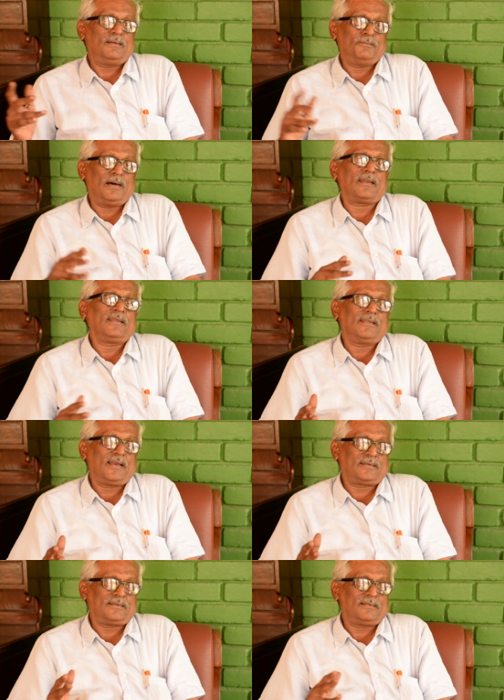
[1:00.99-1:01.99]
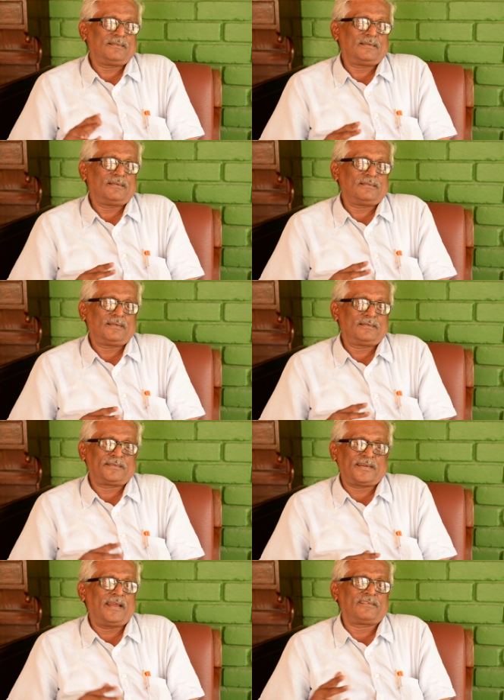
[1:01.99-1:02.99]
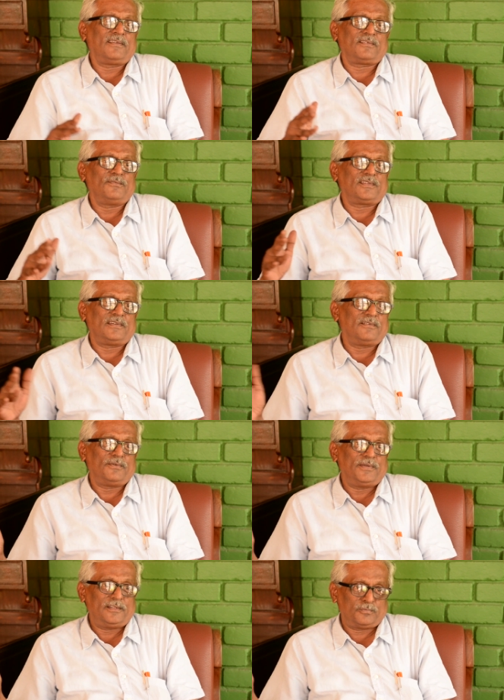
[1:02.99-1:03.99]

Barring that, the transition was never very